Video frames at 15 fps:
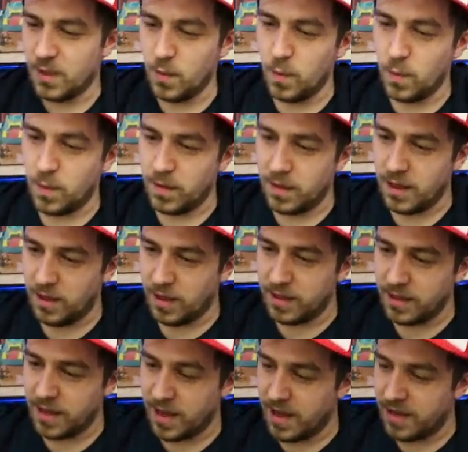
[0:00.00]
Ooh, I
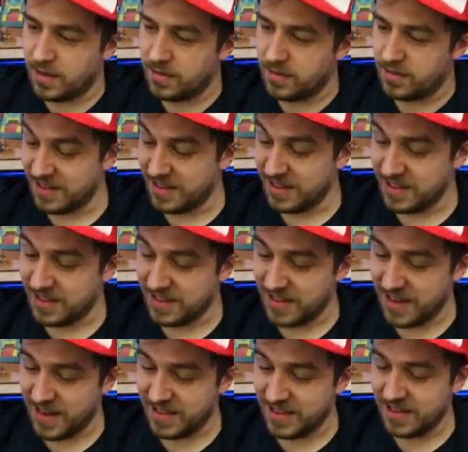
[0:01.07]
like that. This is
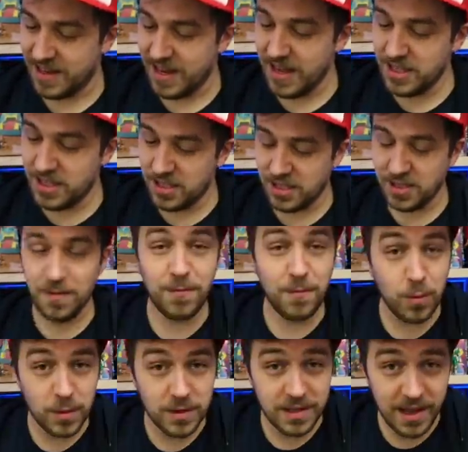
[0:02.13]
nice. Ages
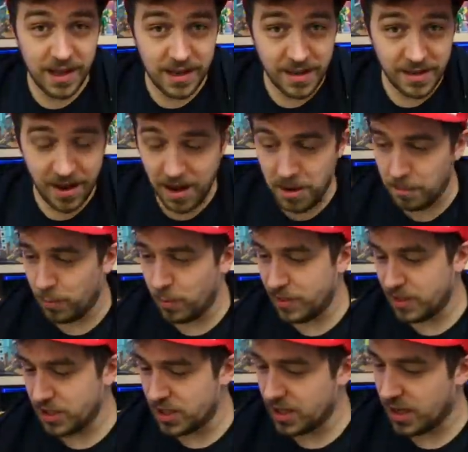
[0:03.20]
fourteen and up,
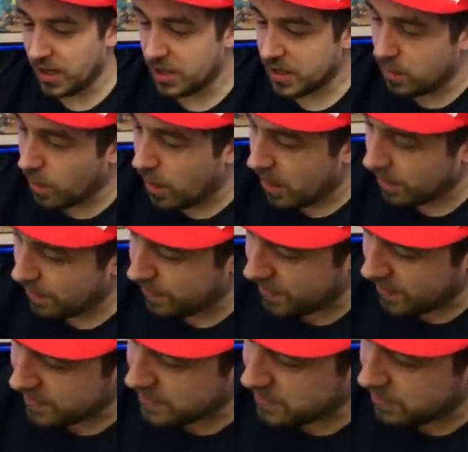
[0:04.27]
which uh,
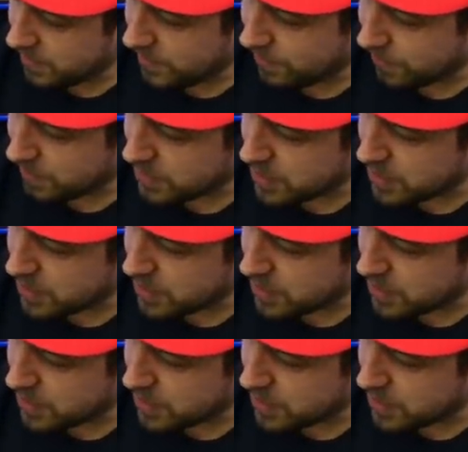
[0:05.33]
qualifies me for